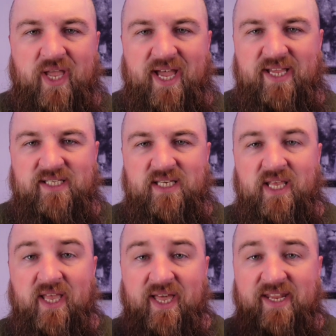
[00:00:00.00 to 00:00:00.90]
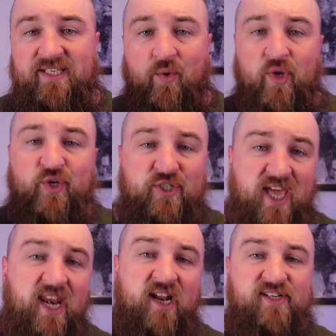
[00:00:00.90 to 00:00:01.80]
guys. And so when you're
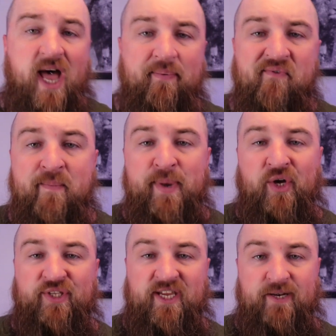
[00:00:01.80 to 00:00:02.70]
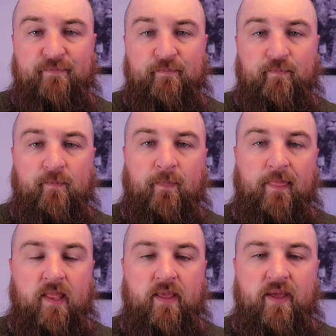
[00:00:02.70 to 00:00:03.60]
standing on top of a building,
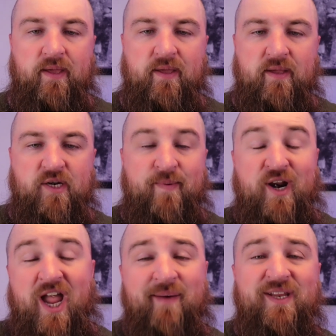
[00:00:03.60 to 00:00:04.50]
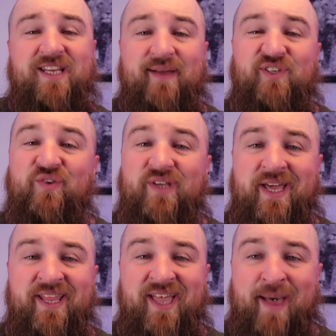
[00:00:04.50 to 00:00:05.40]
no matter how many times you've
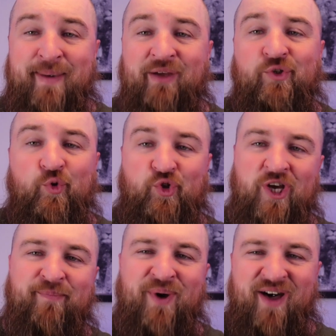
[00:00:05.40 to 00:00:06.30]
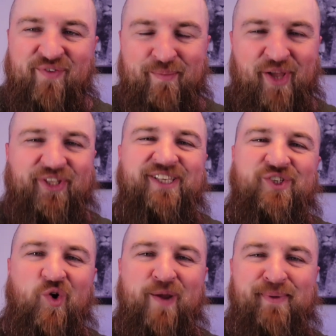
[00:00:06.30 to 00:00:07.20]
done it, about to jump off a
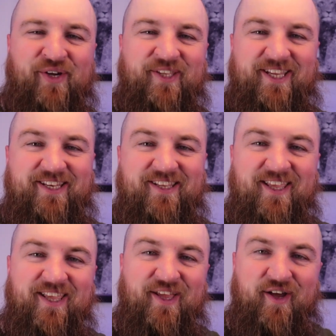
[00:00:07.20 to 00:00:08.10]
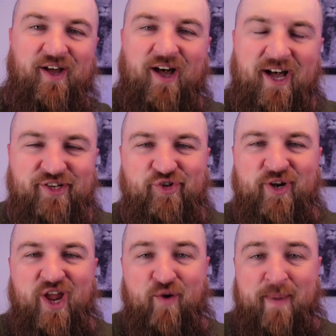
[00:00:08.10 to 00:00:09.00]
multi-story building onto an
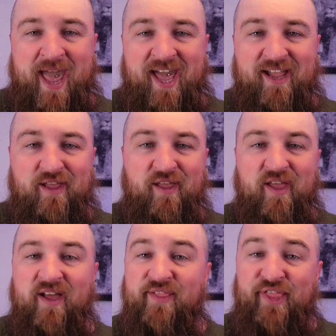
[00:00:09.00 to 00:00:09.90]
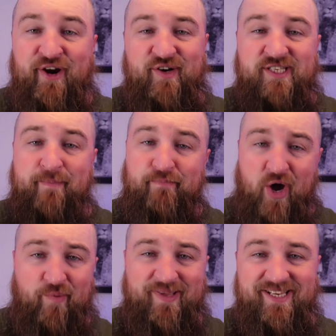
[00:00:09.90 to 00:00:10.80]
airbag, there is a
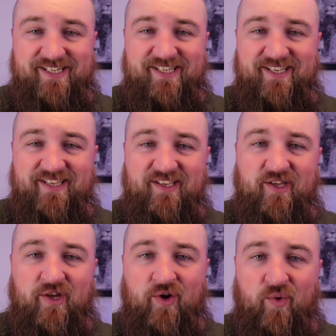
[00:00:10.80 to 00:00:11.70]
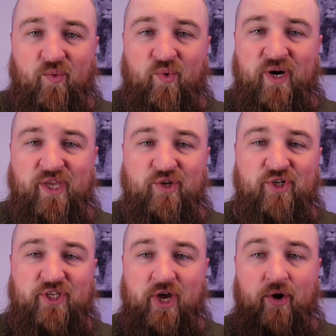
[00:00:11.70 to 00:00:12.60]
moment where you
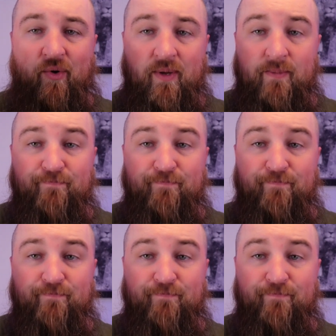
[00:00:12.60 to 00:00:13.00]
just go,